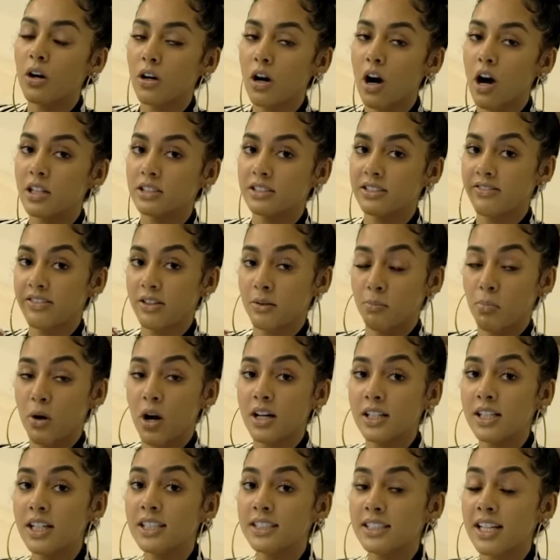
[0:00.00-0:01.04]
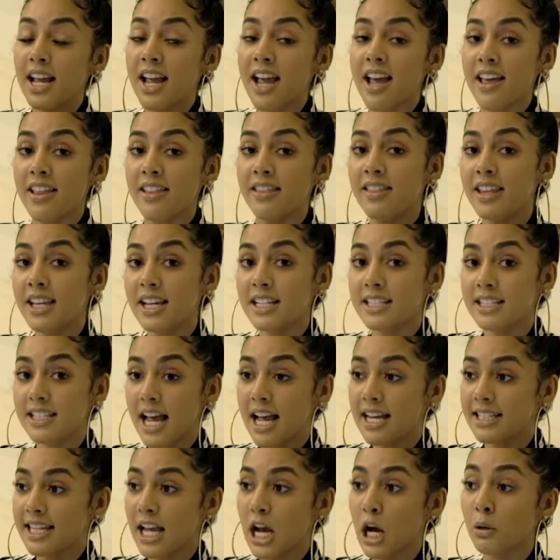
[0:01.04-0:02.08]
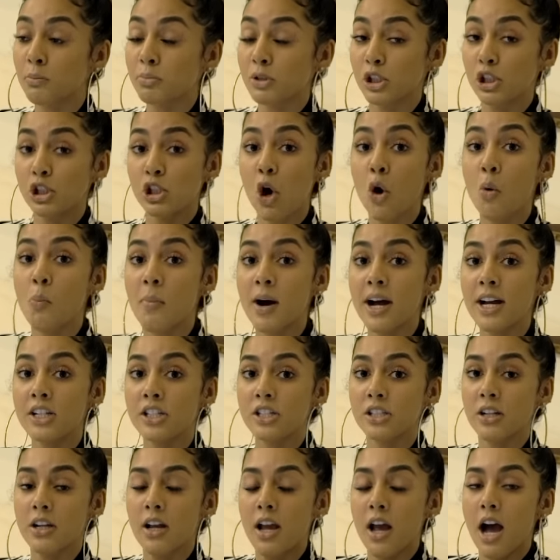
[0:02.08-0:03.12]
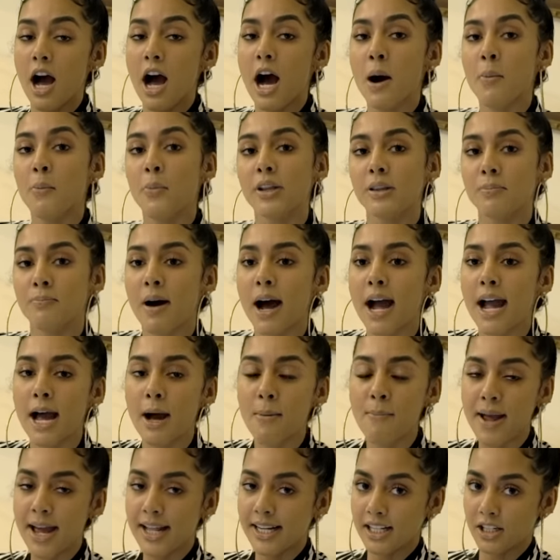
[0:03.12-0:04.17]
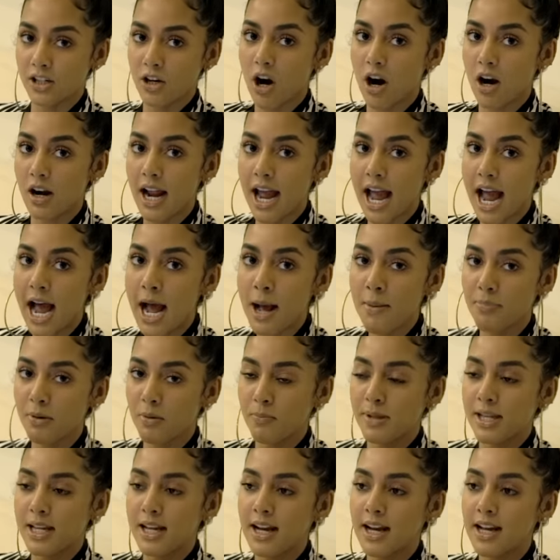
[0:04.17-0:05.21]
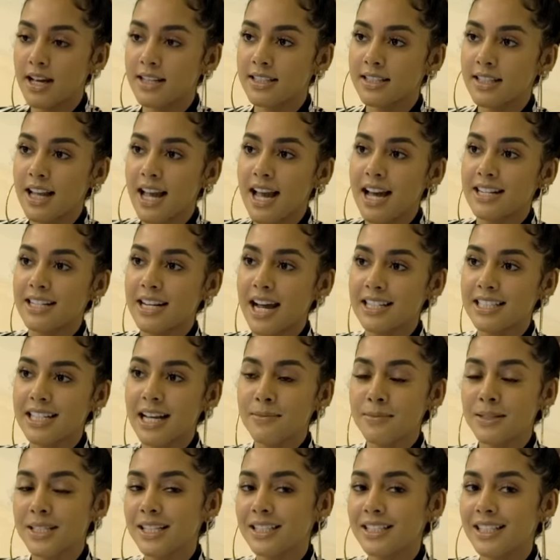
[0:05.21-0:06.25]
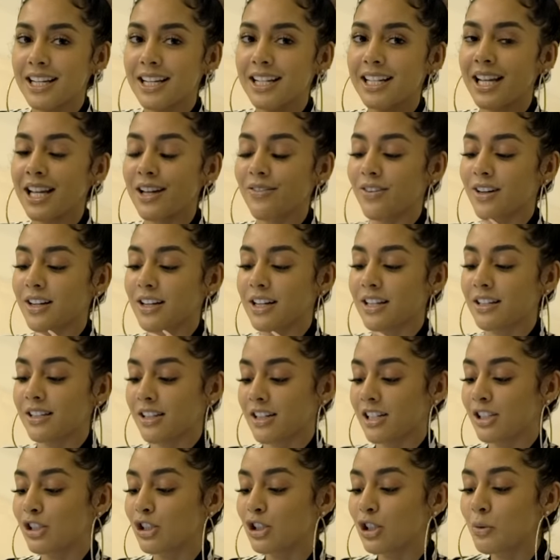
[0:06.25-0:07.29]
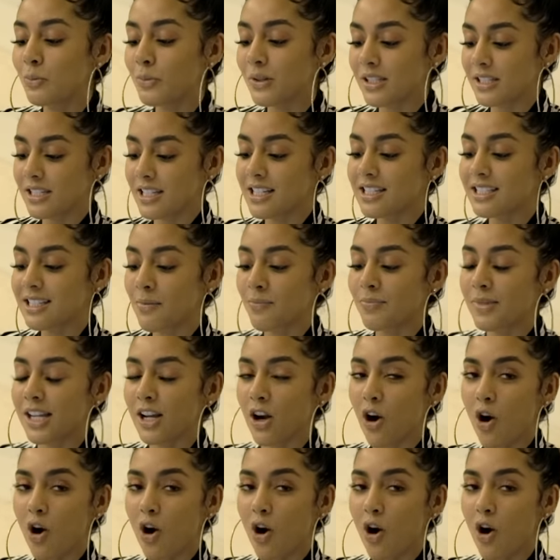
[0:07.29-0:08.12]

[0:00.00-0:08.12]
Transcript: cost of the product. This has helped so much um, with my abandoned cart app because nine times out of 10, if a consumer sees something